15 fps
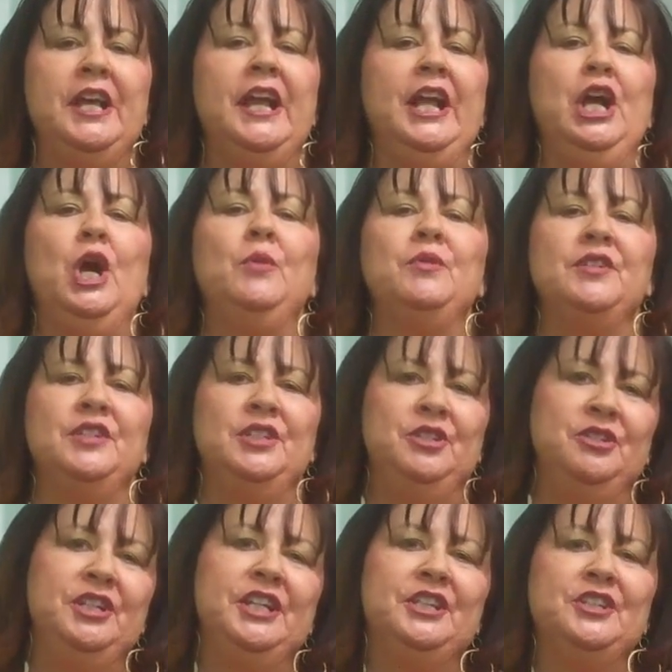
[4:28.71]
and I hope to see you
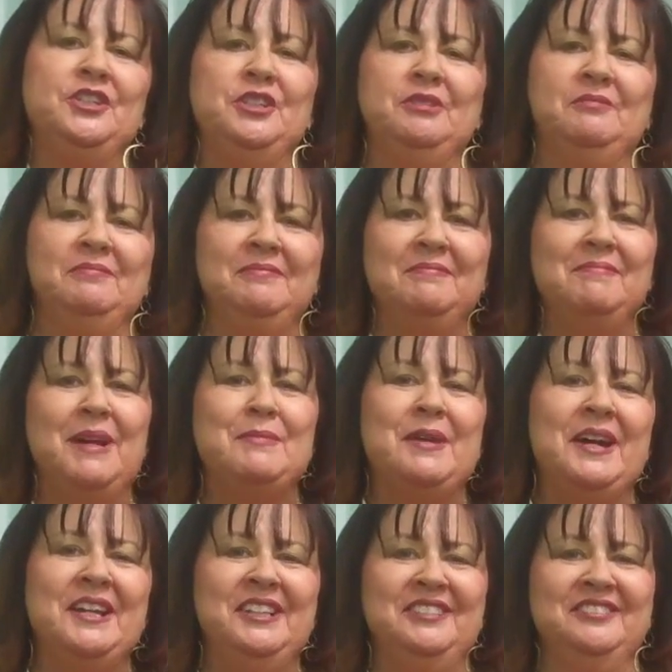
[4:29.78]
again soon. Bye-bye.